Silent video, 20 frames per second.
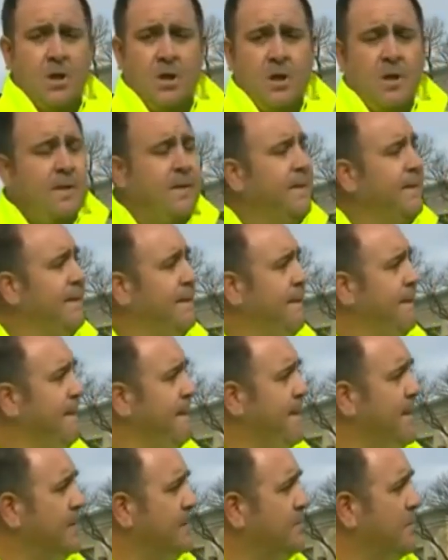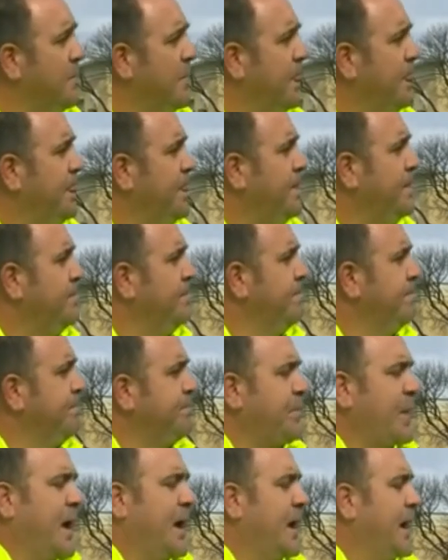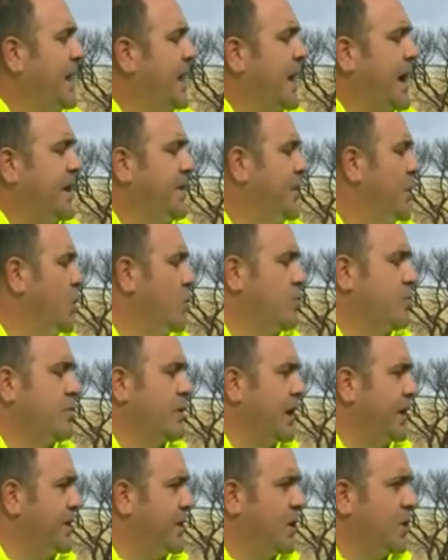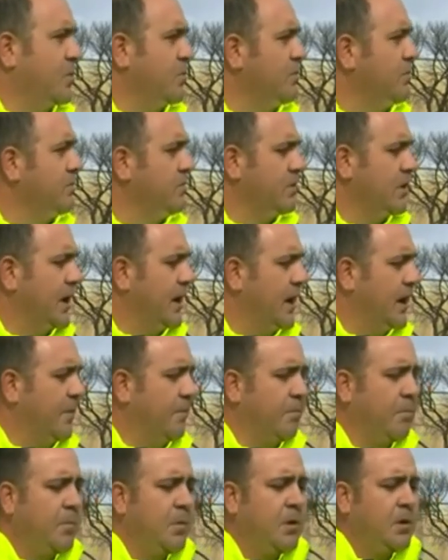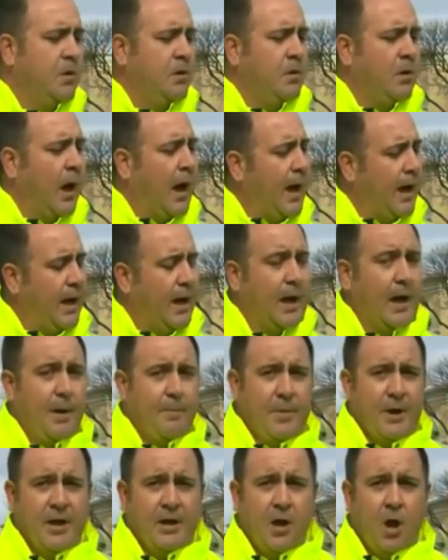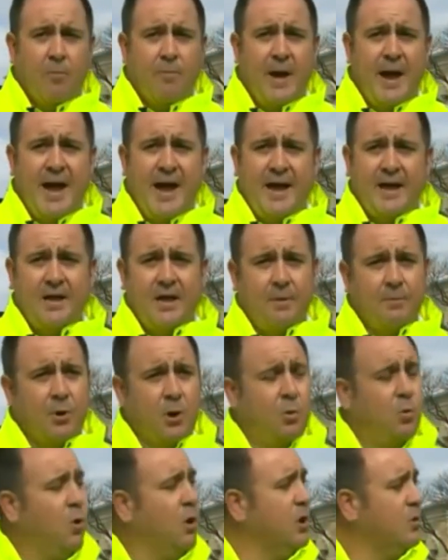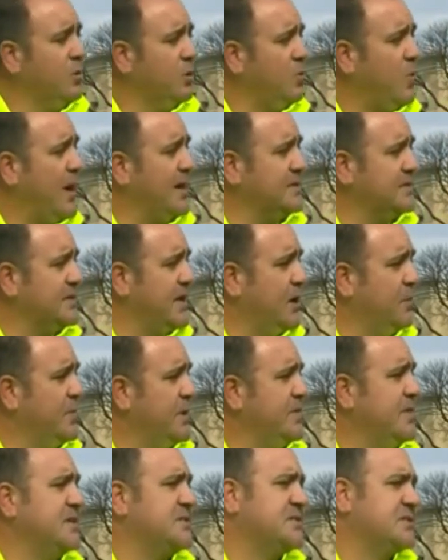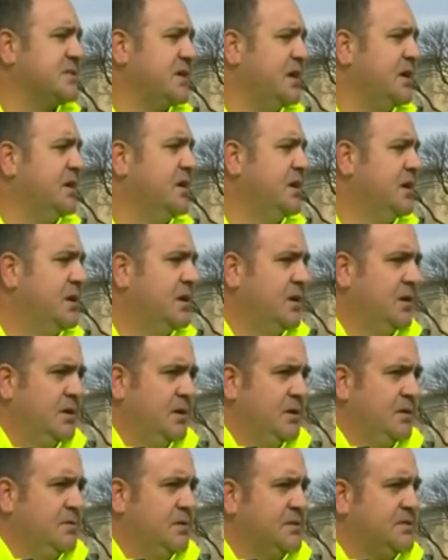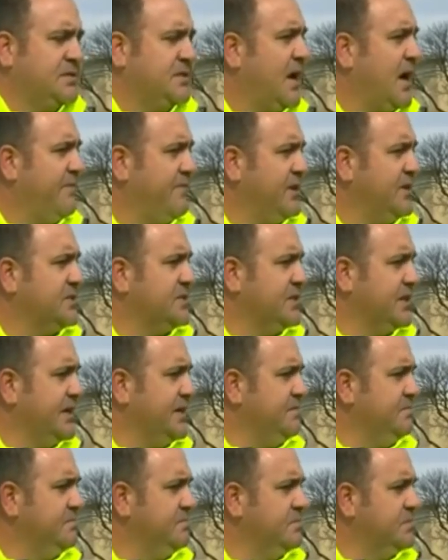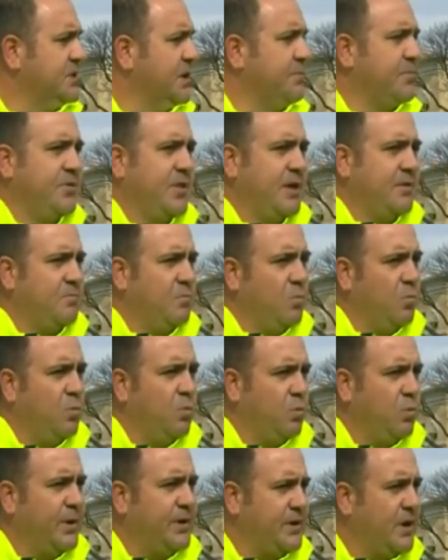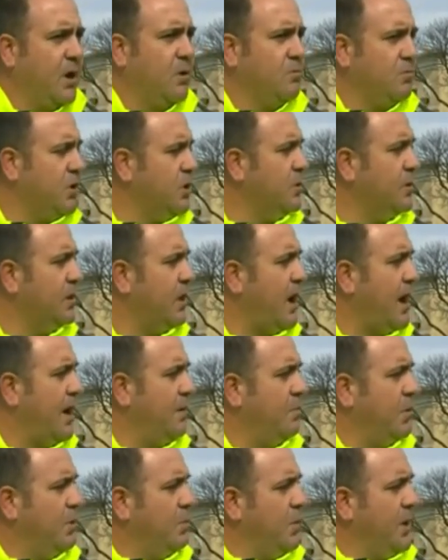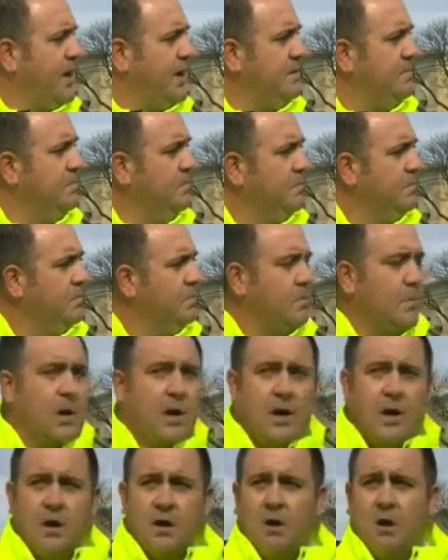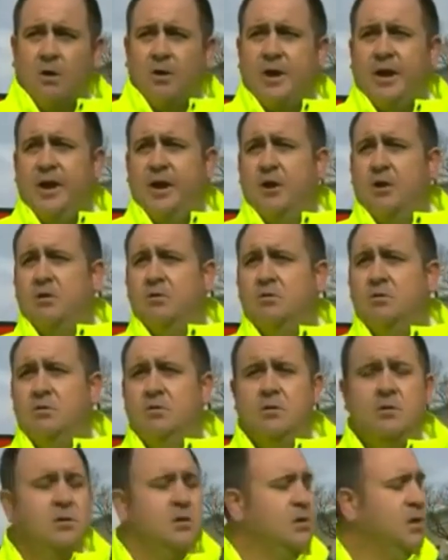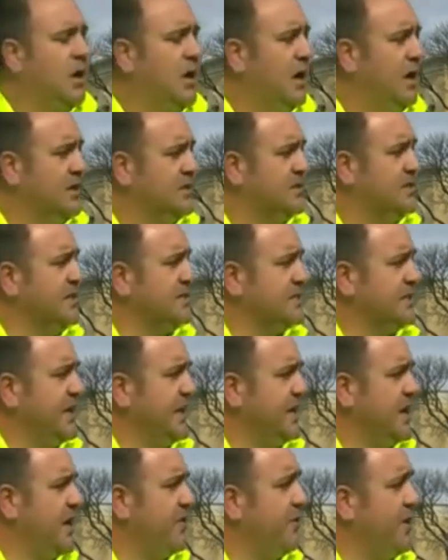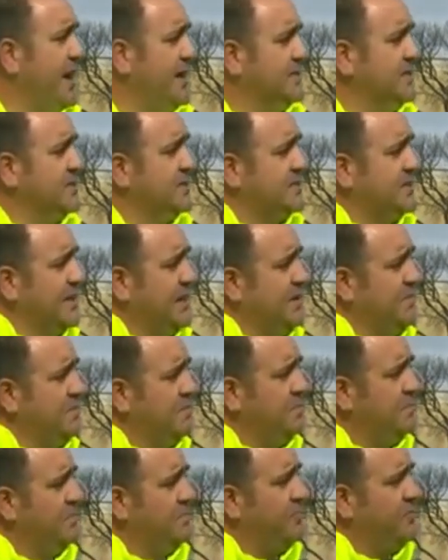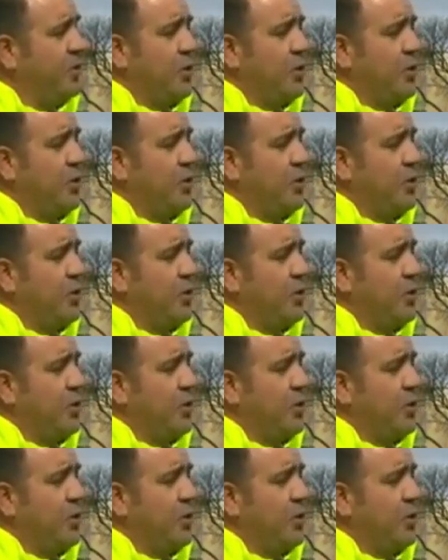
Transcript: Do you know how many people were in this experience? I, I don't. I don't. Um, I, I'm going to go back. I'm going to work with White Settlement. This is a, this is obviously something that we don't do a lot when we uh, are here uh, assisting another agency